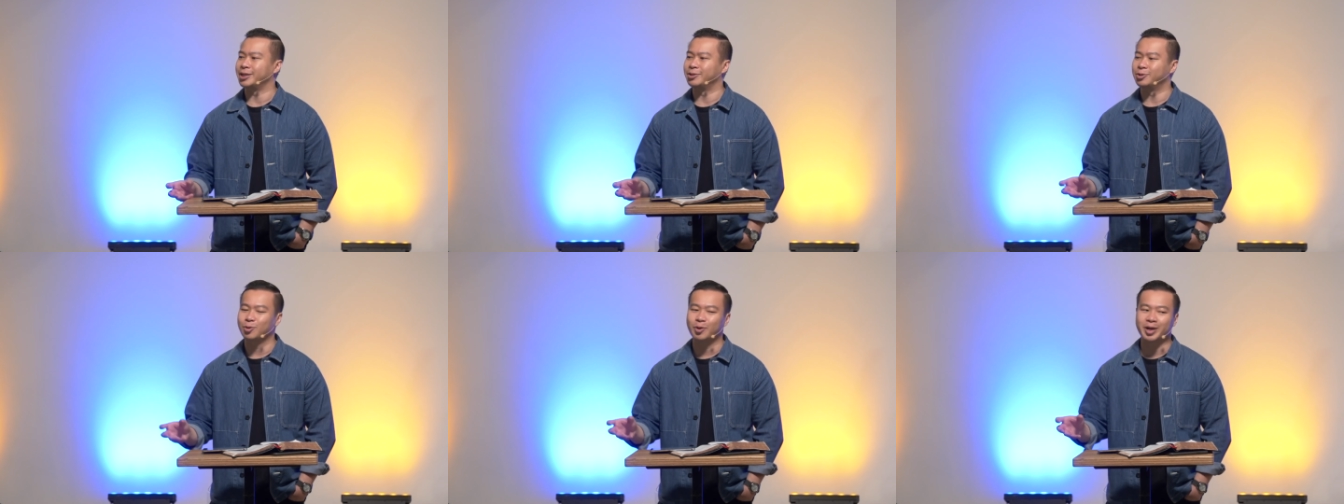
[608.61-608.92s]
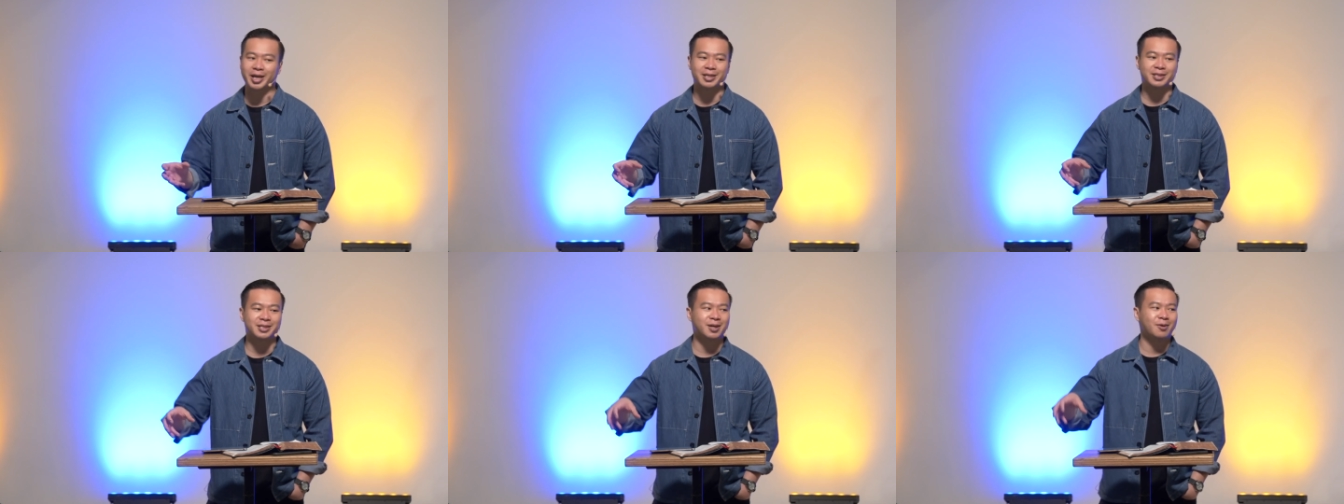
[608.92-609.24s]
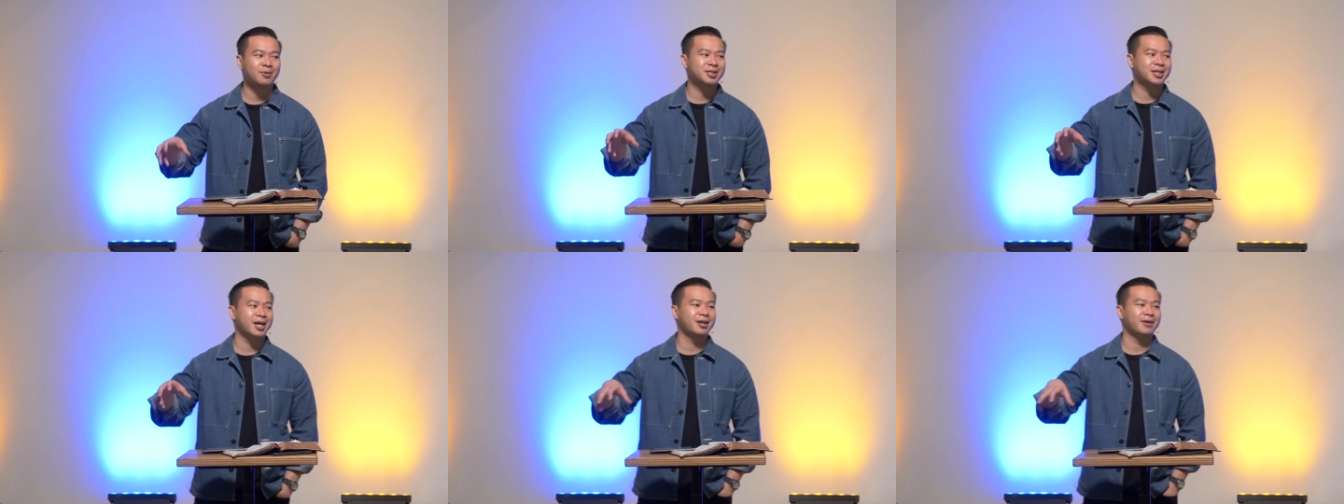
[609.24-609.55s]
And so it
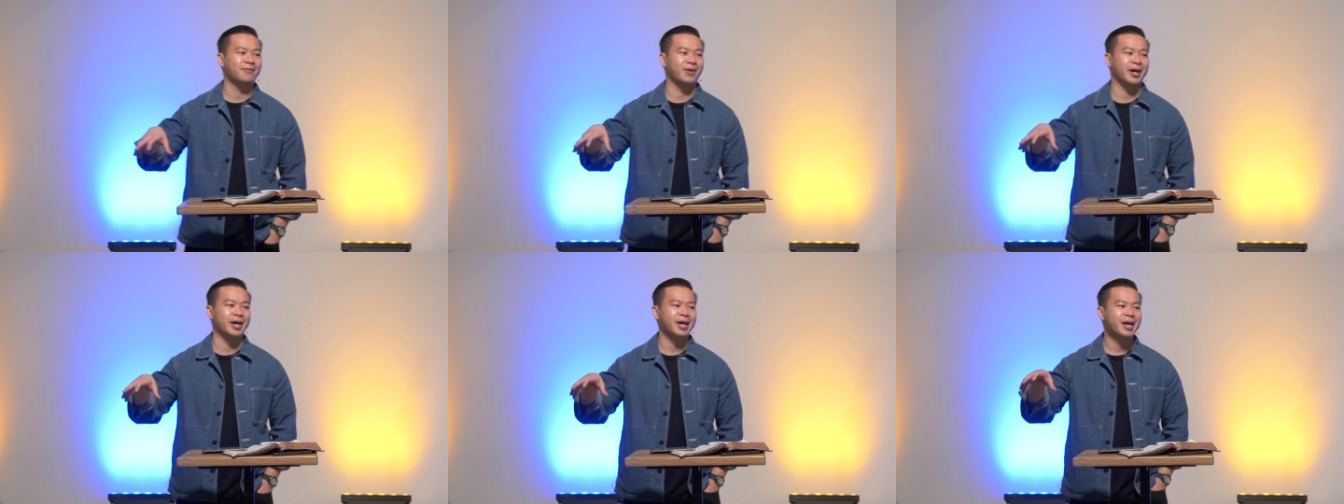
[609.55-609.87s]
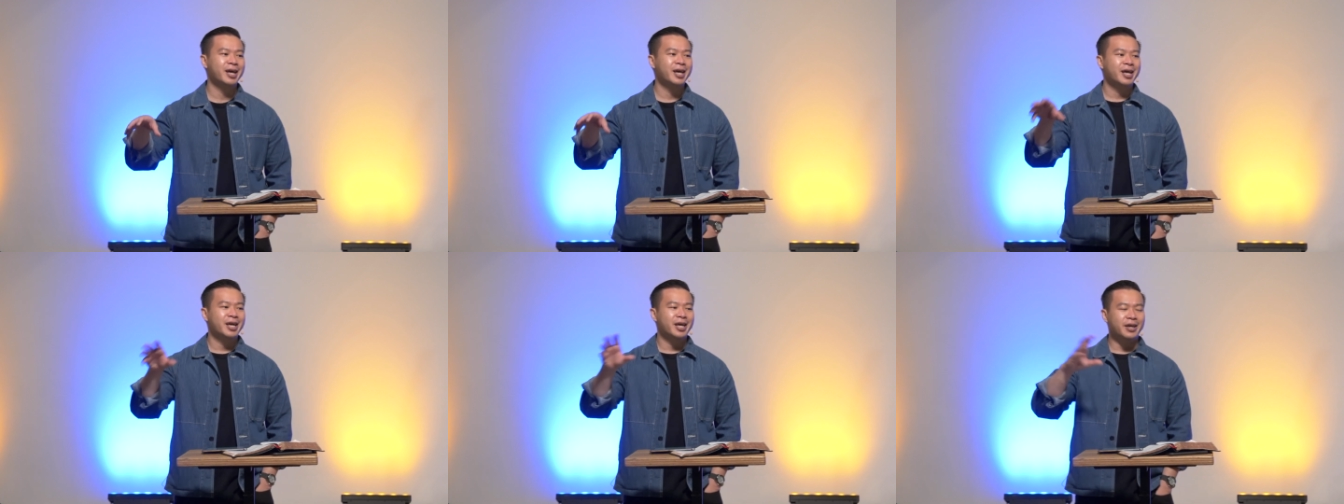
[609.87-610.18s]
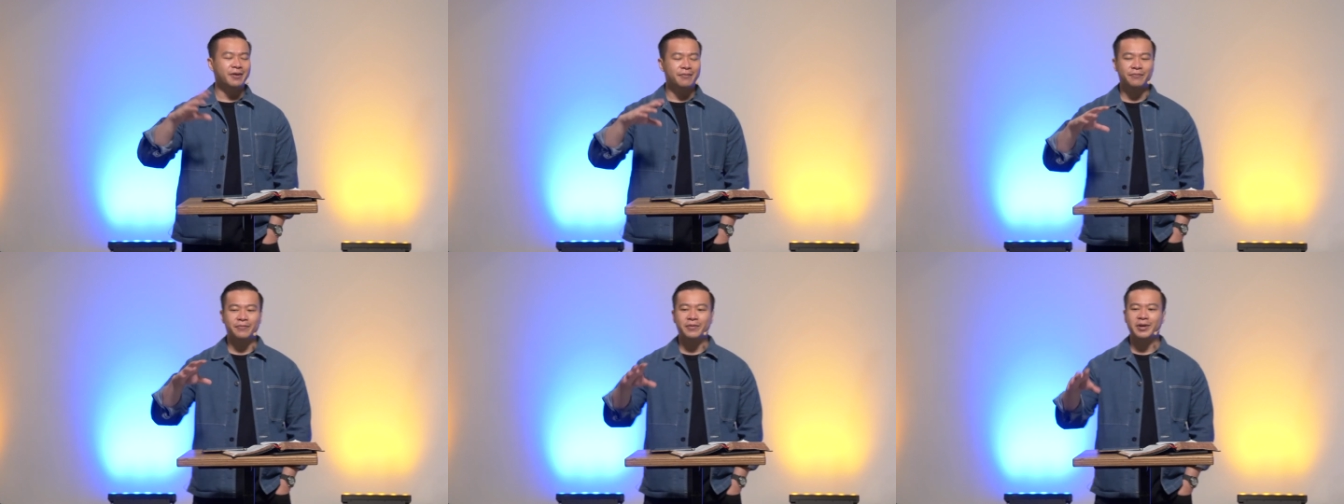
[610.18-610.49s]
sounds kind of like
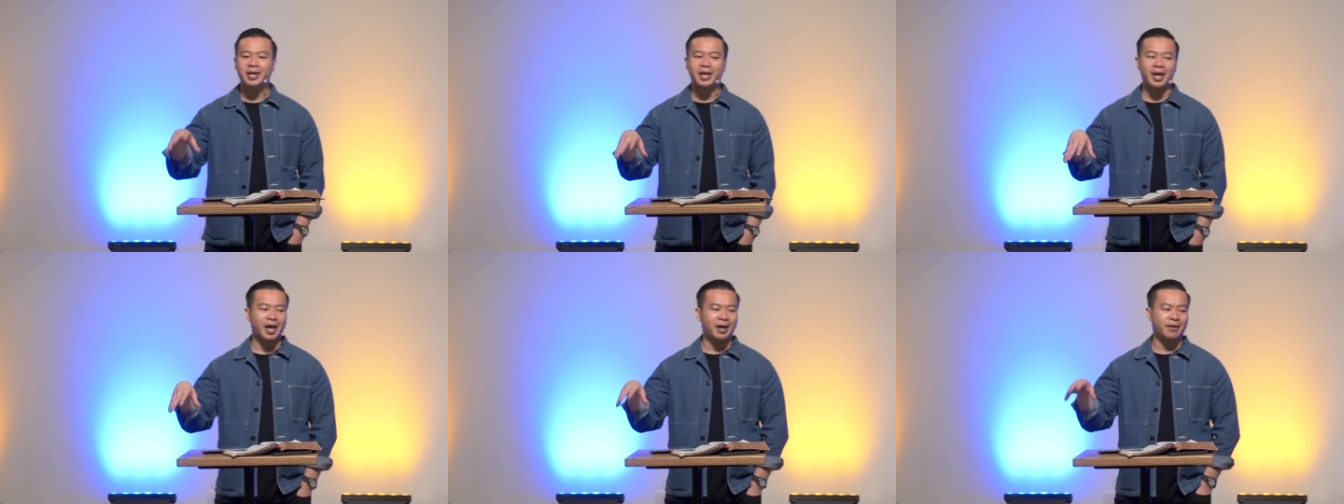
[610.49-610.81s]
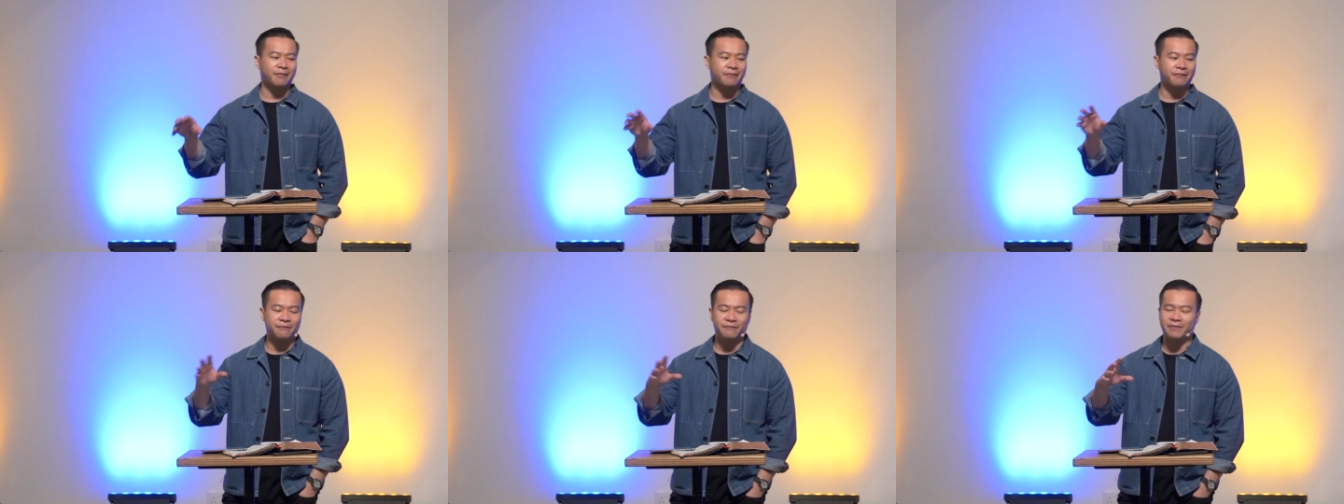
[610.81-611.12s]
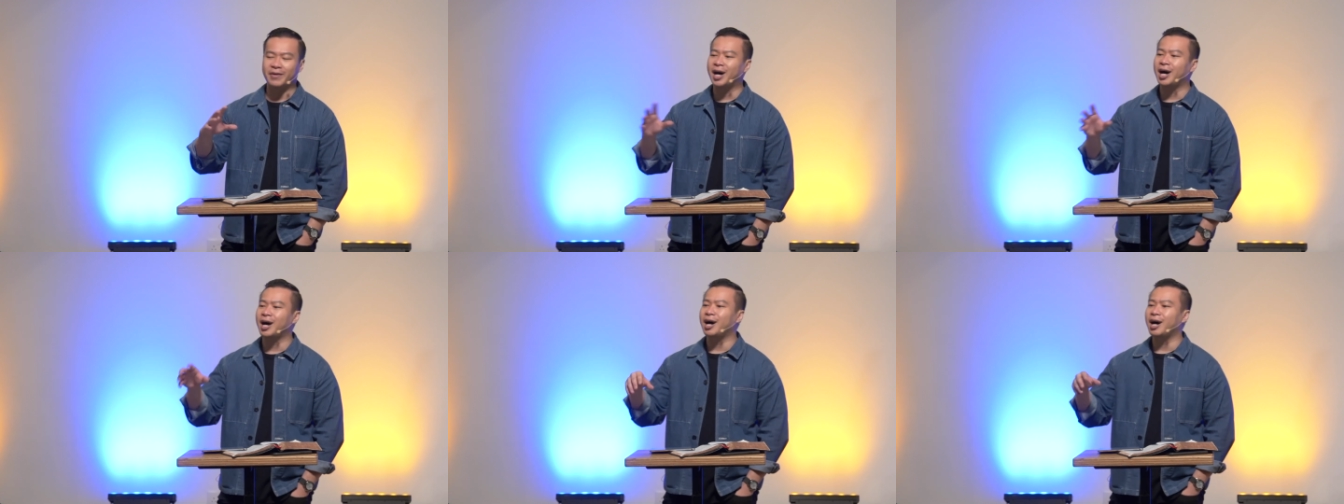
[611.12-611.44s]
iffy and
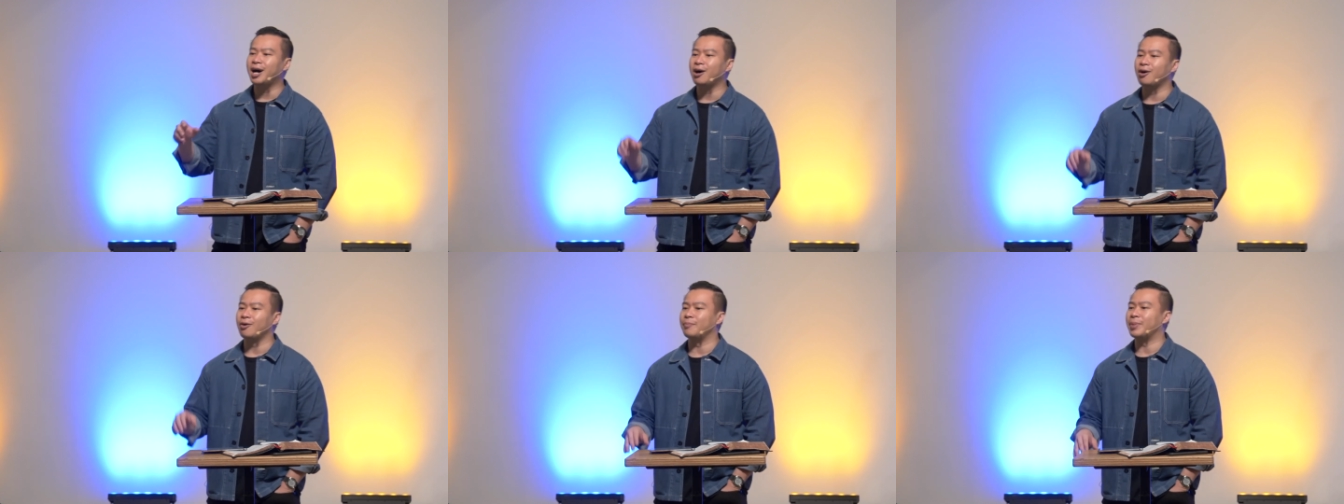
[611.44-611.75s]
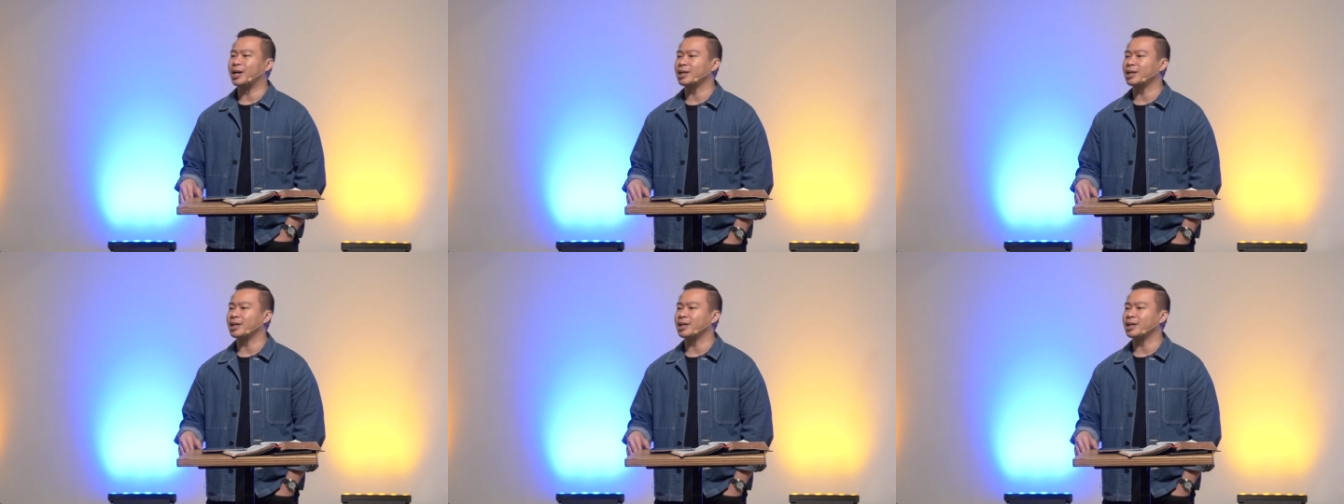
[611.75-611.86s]
far out,